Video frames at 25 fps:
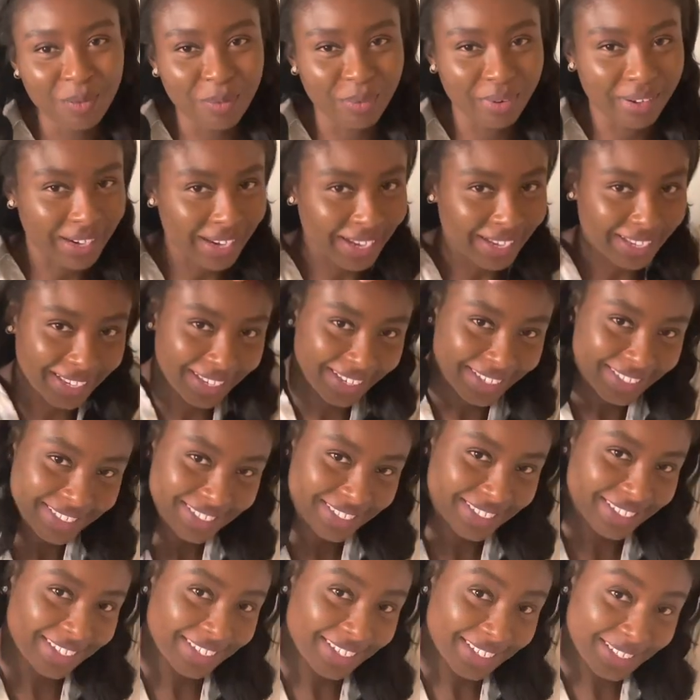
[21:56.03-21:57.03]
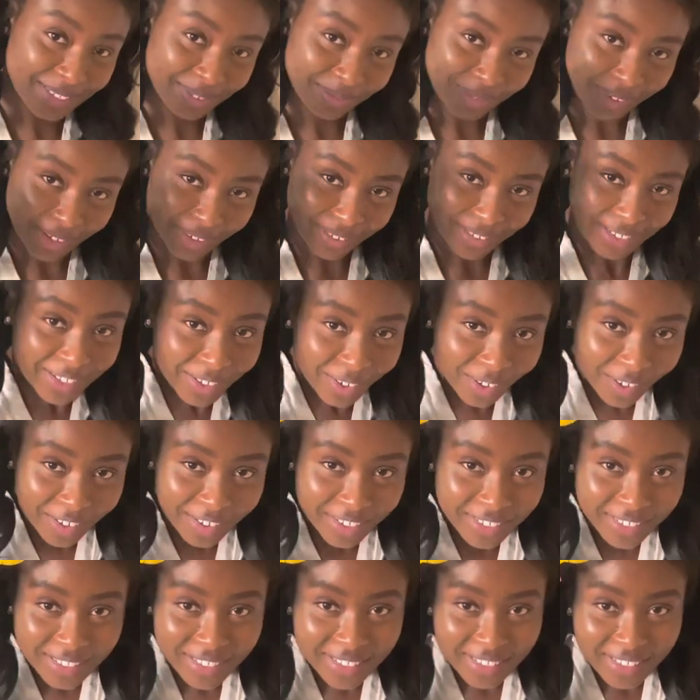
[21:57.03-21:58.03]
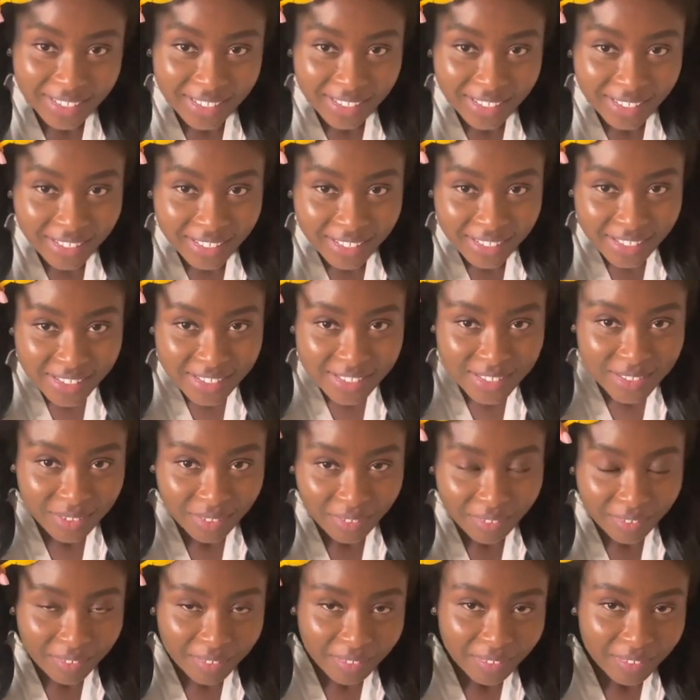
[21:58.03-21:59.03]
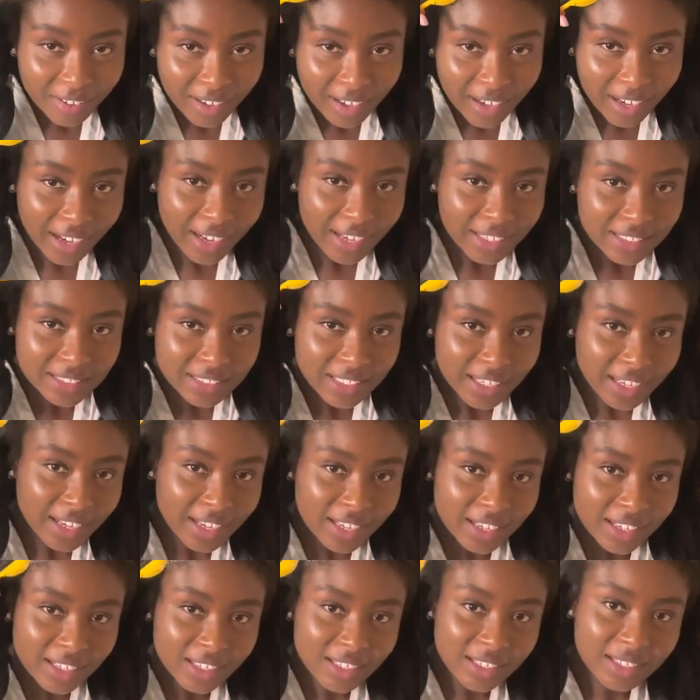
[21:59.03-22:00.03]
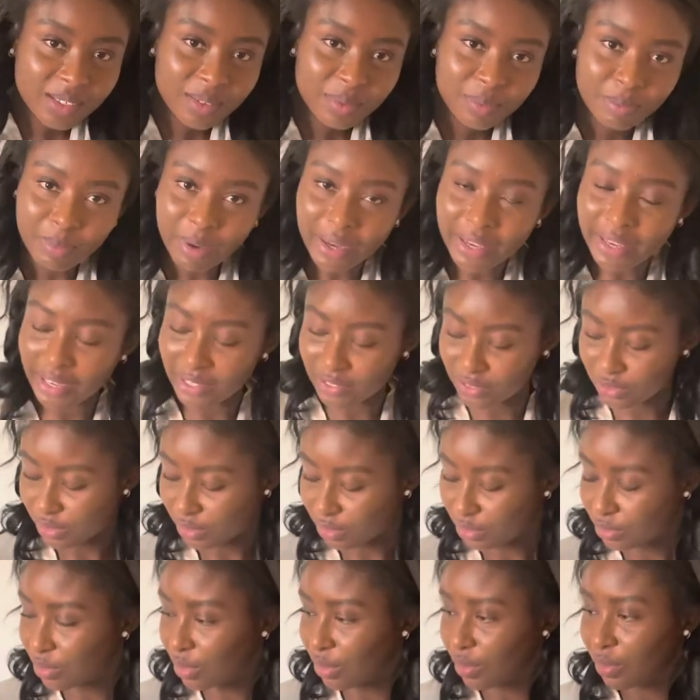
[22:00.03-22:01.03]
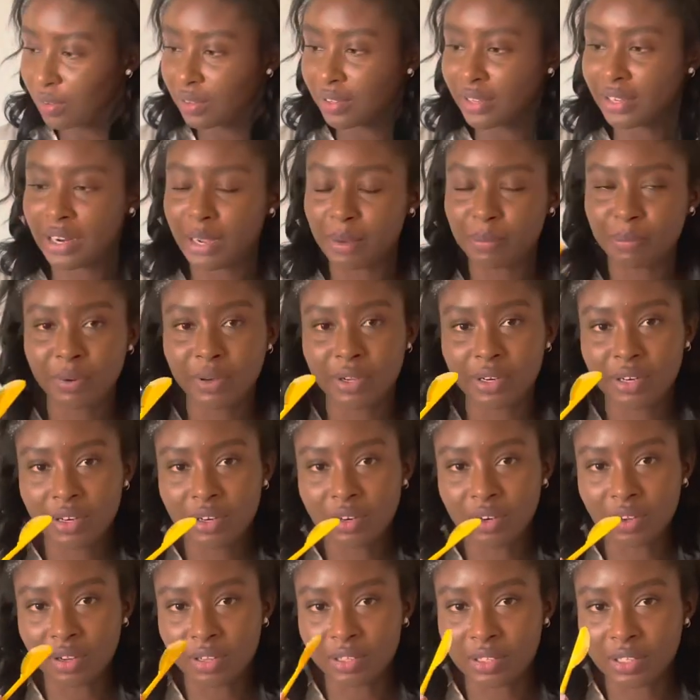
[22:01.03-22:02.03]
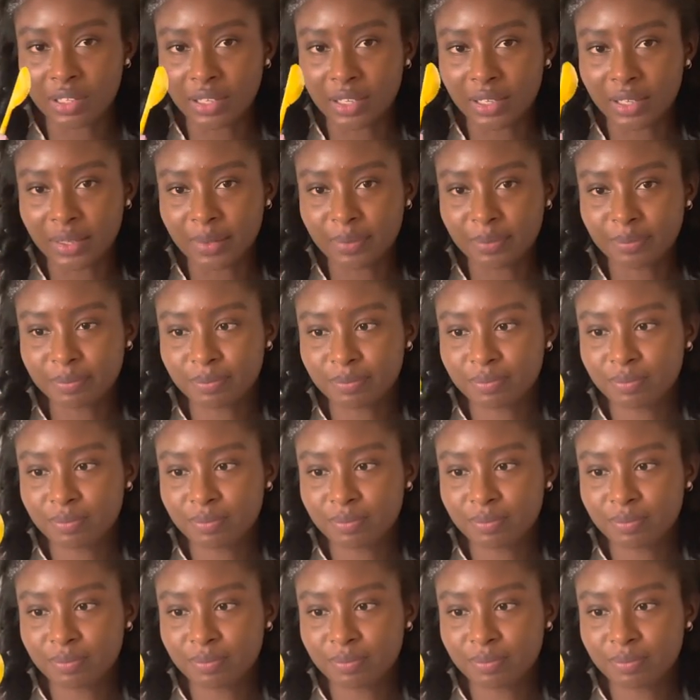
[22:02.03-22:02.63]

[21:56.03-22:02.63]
when I can't see. It's very hard. So I take my edge control and I put it on the,